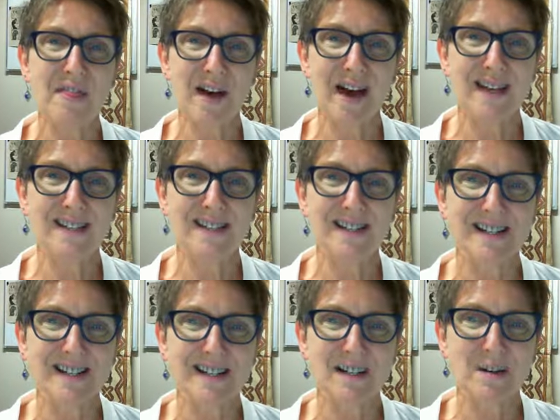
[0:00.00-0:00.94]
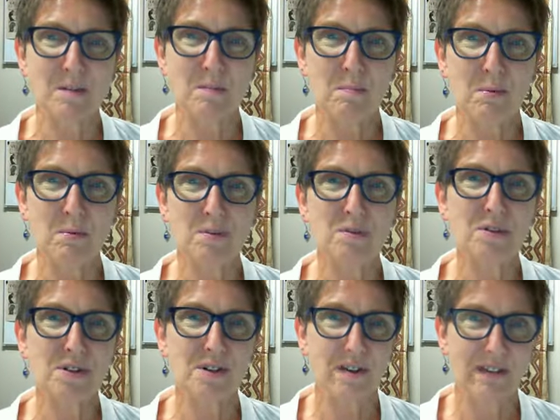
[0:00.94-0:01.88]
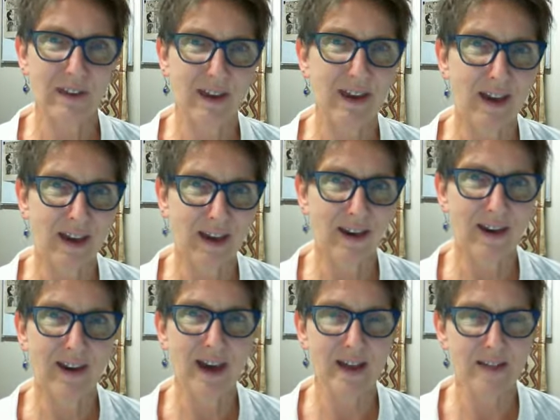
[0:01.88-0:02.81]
that put the care